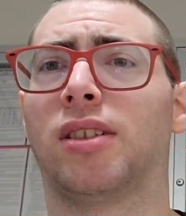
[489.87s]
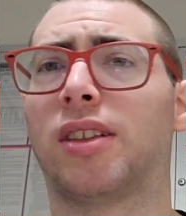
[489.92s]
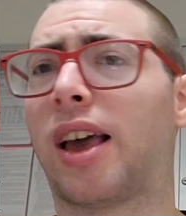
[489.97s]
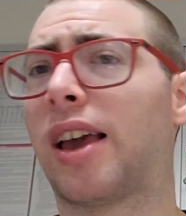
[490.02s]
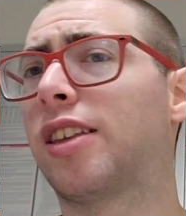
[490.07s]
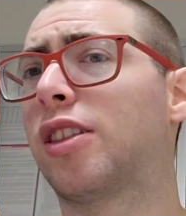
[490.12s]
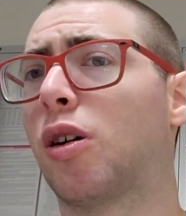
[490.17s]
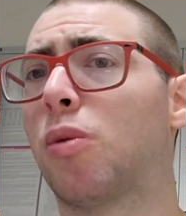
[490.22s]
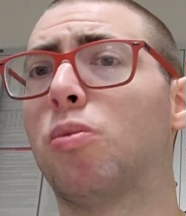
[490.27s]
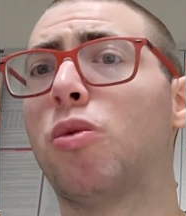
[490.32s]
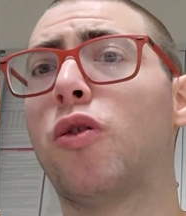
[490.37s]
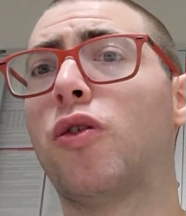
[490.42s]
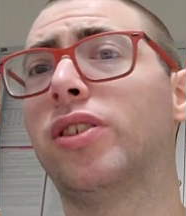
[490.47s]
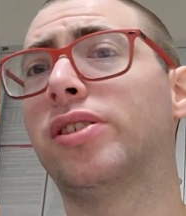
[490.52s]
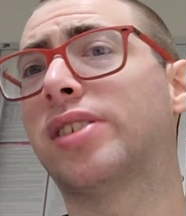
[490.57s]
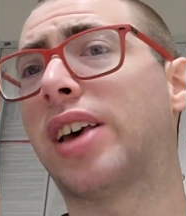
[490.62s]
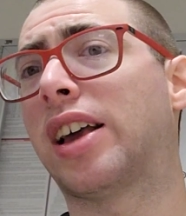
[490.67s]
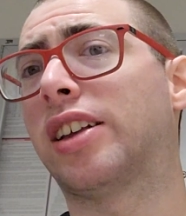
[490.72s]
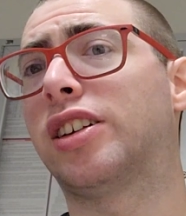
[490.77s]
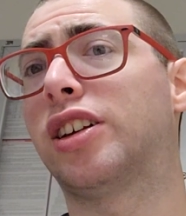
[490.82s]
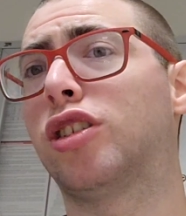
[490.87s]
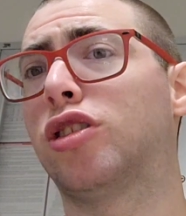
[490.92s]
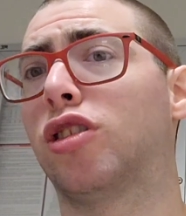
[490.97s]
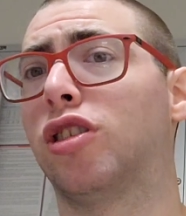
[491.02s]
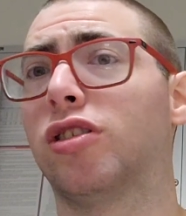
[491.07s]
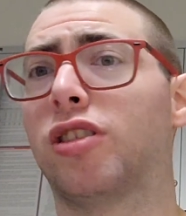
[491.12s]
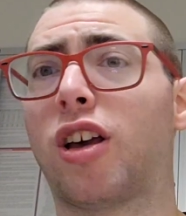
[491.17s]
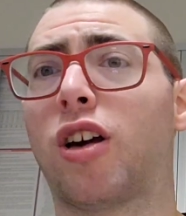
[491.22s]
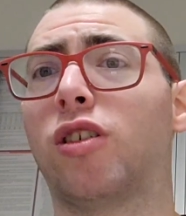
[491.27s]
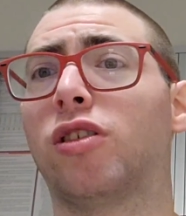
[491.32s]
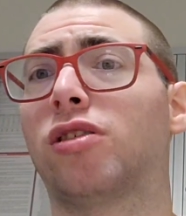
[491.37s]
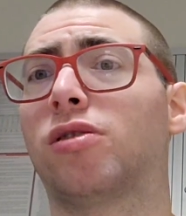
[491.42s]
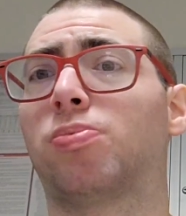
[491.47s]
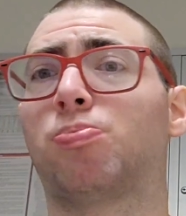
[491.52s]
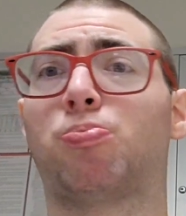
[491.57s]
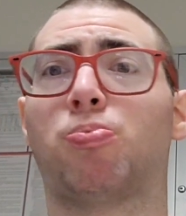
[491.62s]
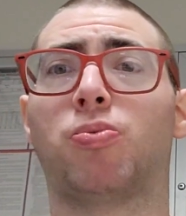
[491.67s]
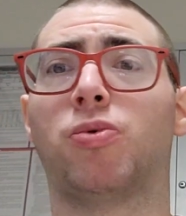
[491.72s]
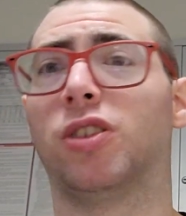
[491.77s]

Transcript: Like, the movie's actually good. That was,